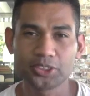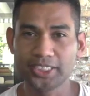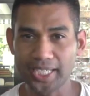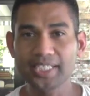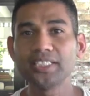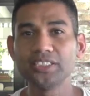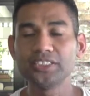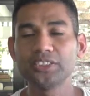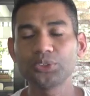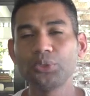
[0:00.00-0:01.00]
challenge,
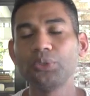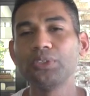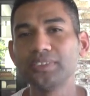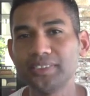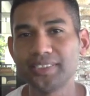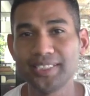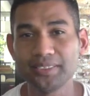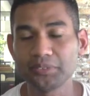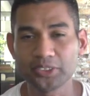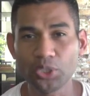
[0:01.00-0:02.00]
this course, is that
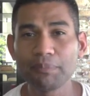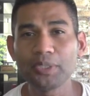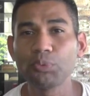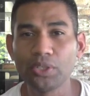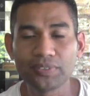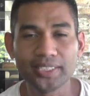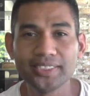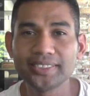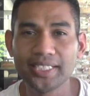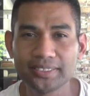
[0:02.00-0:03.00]
it's got to be worth at
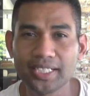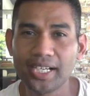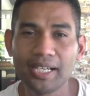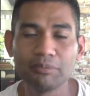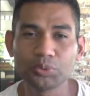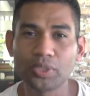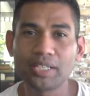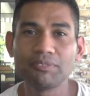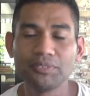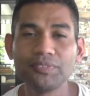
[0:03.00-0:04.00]
least 10 times what
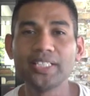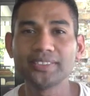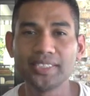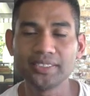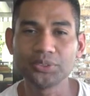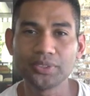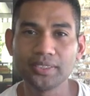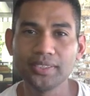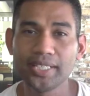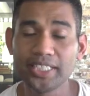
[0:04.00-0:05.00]
I've invested into it.
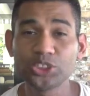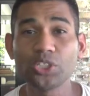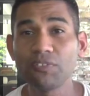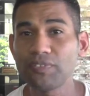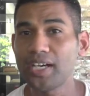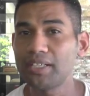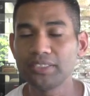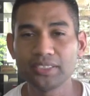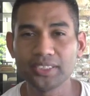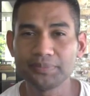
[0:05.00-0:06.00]
And so far,
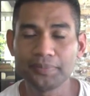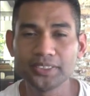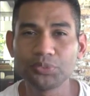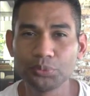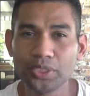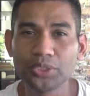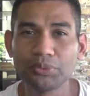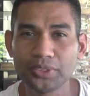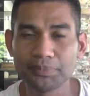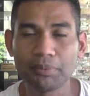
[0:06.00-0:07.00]
you know, there's been some really
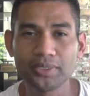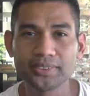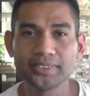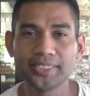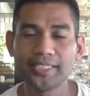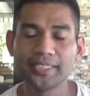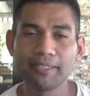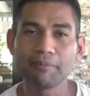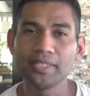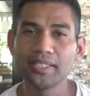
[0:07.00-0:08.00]
good responses, and
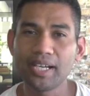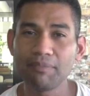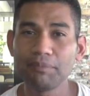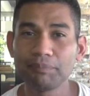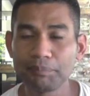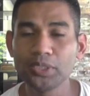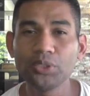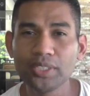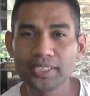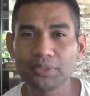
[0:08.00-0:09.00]
I've been
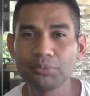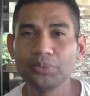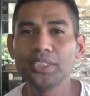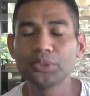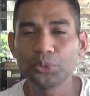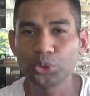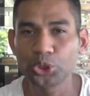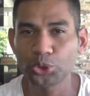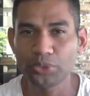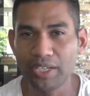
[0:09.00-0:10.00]
learning a really cool
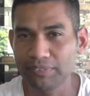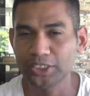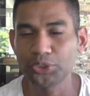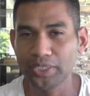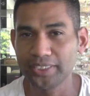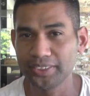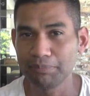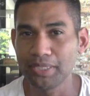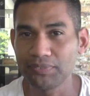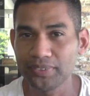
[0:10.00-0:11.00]
traffic strategy
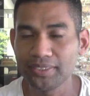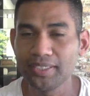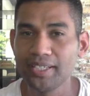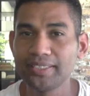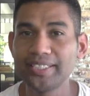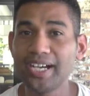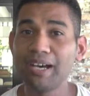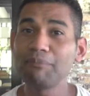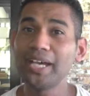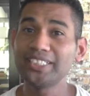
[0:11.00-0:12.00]
method that
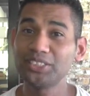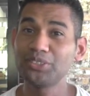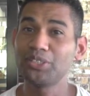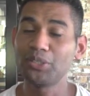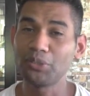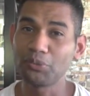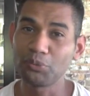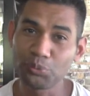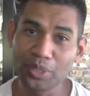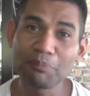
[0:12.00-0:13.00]
I'm actually going to
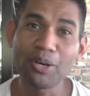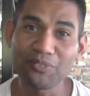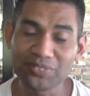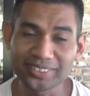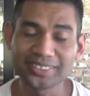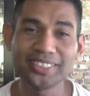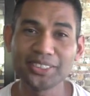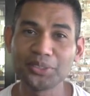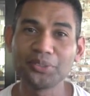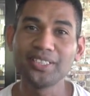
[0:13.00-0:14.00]
rip off and
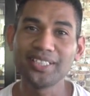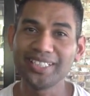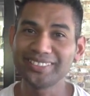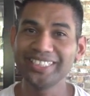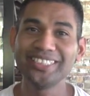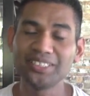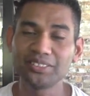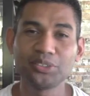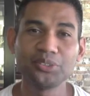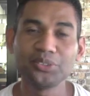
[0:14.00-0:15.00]
steal and teach it
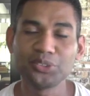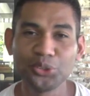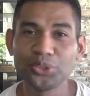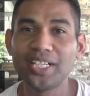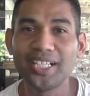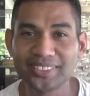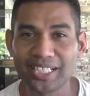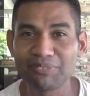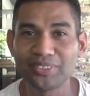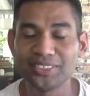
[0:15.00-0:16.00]
to you guys
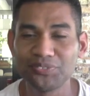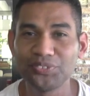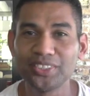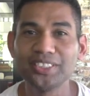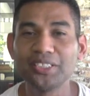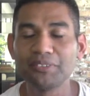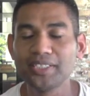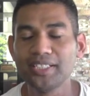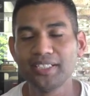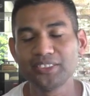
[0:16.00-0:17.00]
after this video.
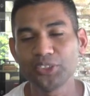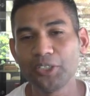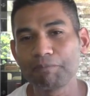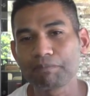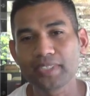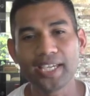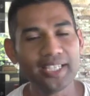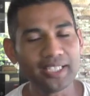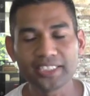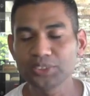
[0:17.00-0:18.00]
So,
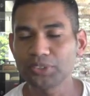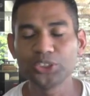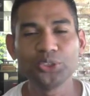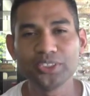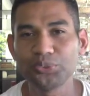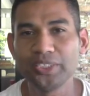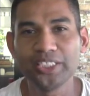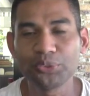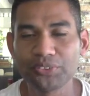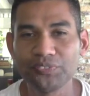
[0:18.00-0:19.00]
hey, I just want to shoot this really
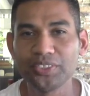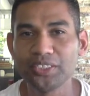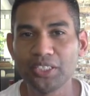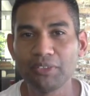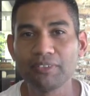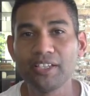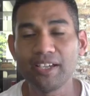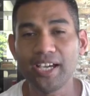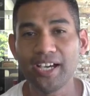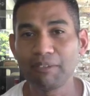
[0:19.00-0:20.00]
quick video.
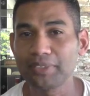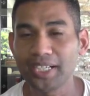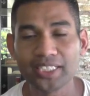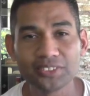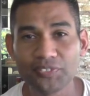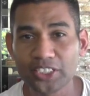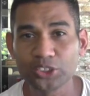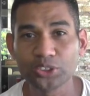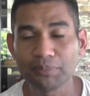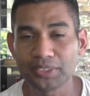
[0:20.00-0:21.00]
Guys, thank
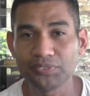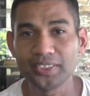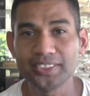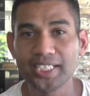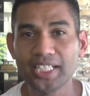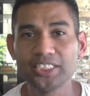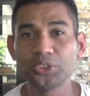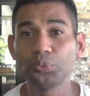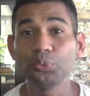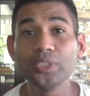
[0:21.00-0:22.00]
you so much for the
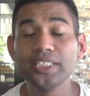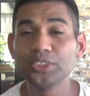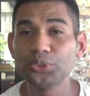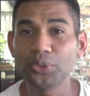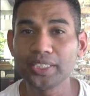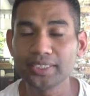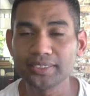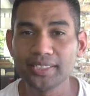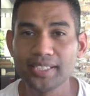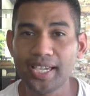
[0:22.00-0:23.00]
challenge. Really enjoying it.
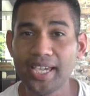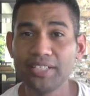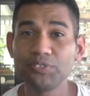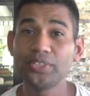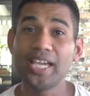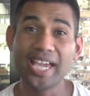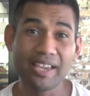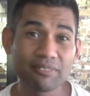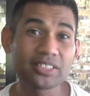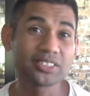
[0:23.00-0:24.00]
And if you
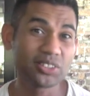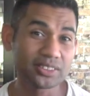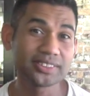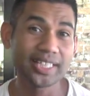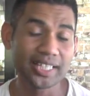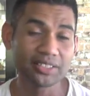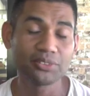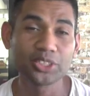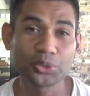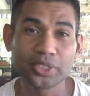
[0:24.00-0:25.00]
haven't got started
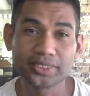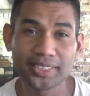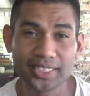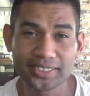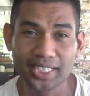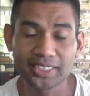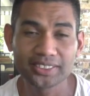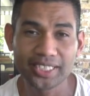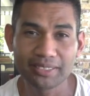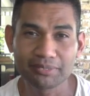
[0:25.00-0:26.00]
on the Quick Start
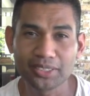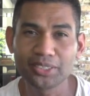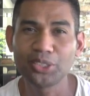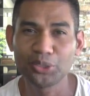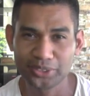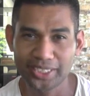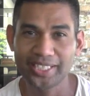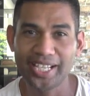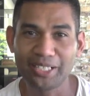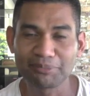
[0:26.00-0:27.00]
Challenge yet, go and check
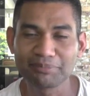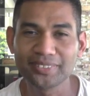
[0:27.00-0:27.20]
it out.